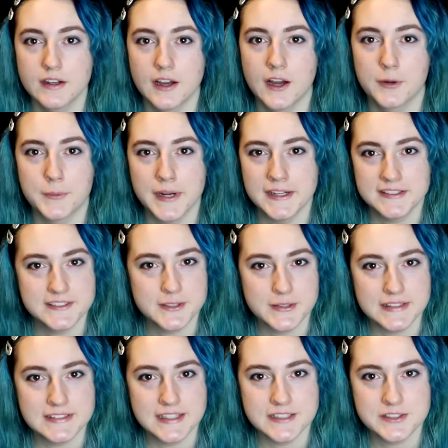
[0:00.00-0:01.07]
All right, so
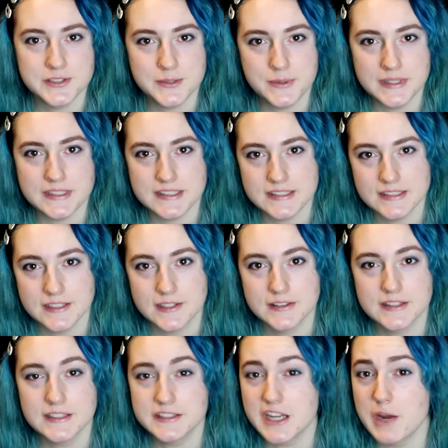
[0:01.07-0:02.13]
let's get to it.
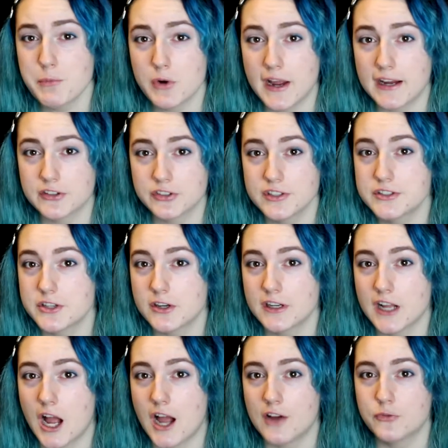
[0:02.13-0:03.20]
This time we're actually starting
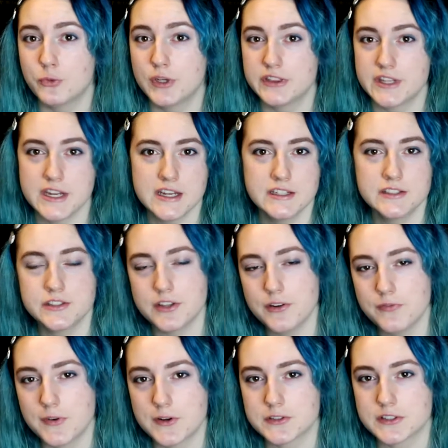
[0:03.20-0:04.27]
off with the
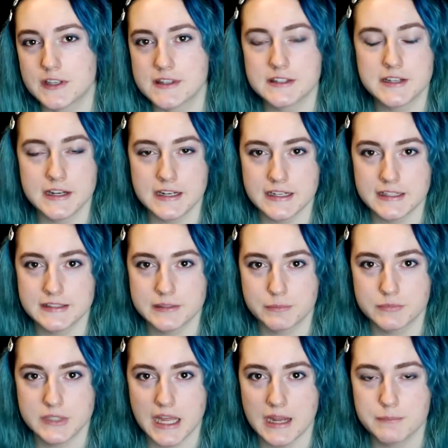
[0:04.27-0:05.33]
dessert first because it's going to need
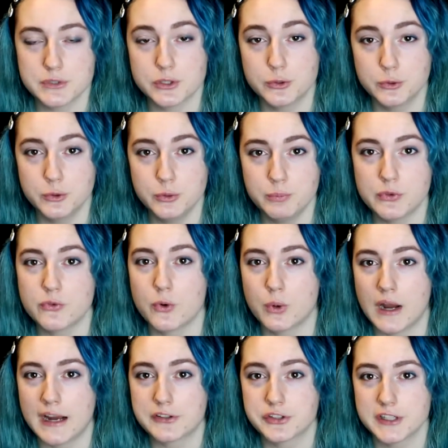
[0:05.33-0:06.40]
some time to cool before we're
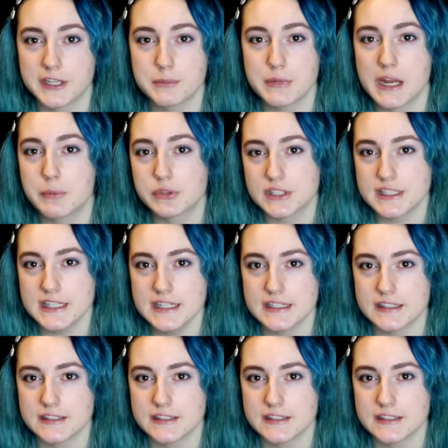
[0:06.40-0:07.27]
actually going to be able to eat